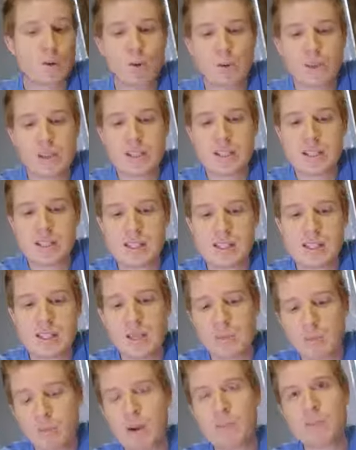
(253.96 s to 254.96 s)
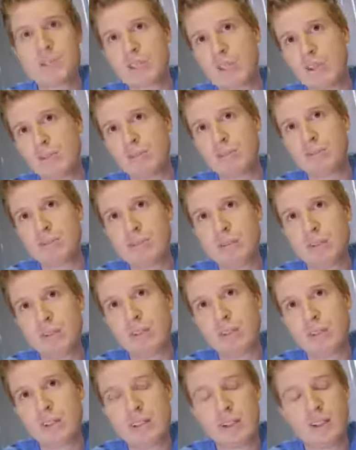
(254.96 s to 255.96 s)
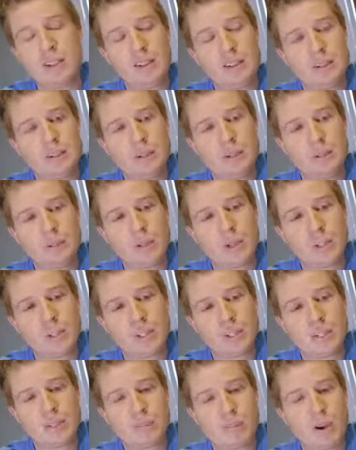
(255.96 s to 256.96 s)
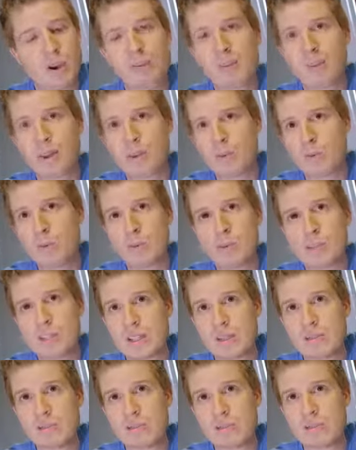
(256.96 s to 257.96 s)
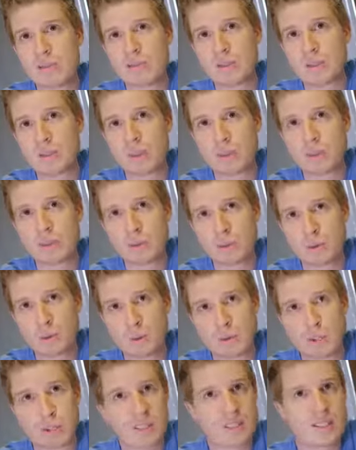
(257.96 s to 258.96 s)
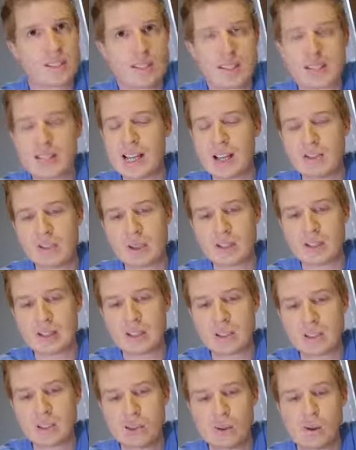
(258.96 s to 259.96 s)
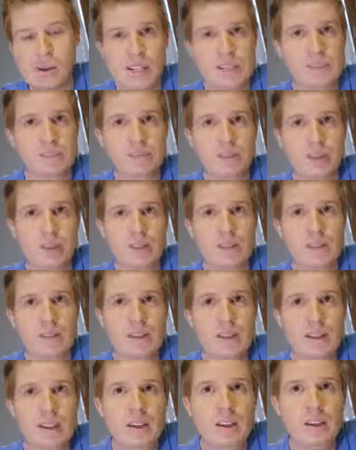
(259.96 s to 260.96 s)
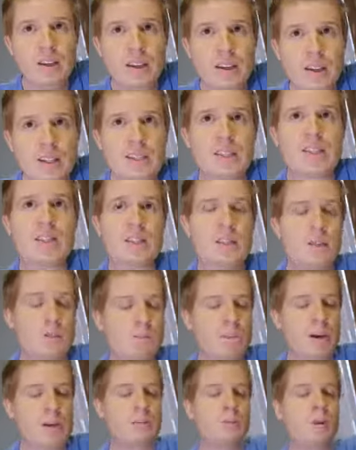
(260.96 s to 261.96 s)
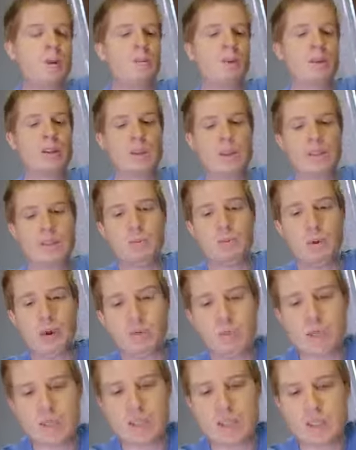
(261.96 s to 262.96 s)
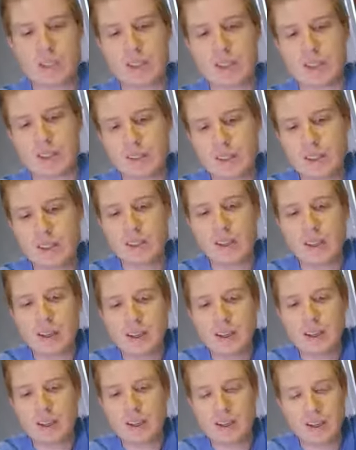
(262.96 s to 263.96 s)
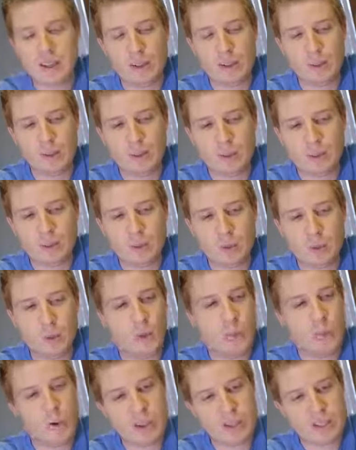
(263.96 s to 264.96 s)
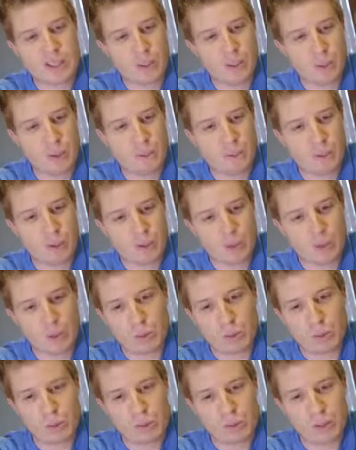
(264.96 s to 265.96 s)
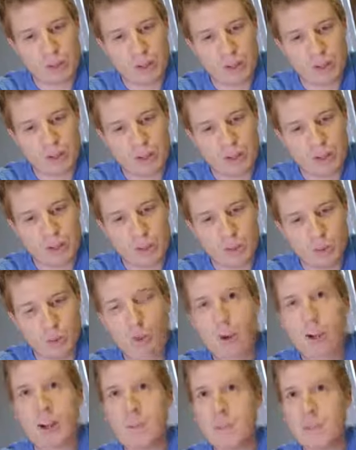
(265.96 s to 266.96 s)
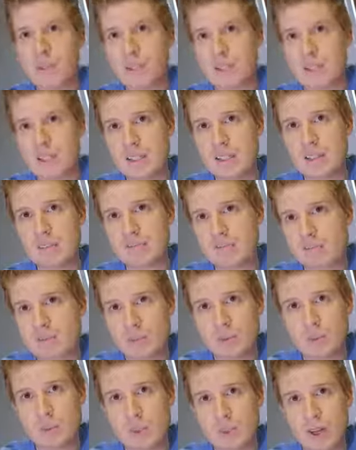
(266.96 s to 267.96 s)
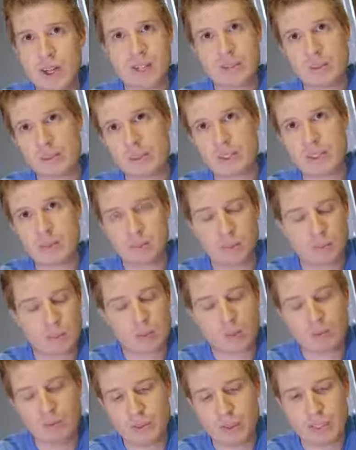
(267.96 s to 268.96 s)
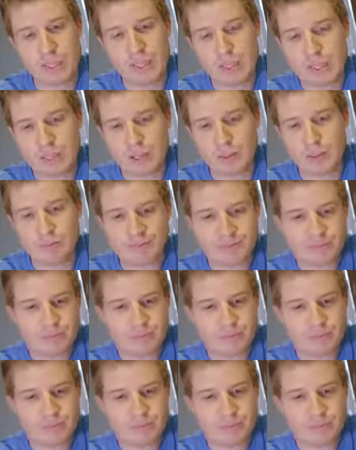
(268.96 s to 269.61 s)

all this is deep web stuff, which is perfectly normal stuff that Google just doesn't have access to or hasn't found. And so that's the best way of looking at the deep web, is just all the parts of the web that Google can't just walk up and see or hasn't come and visited yet.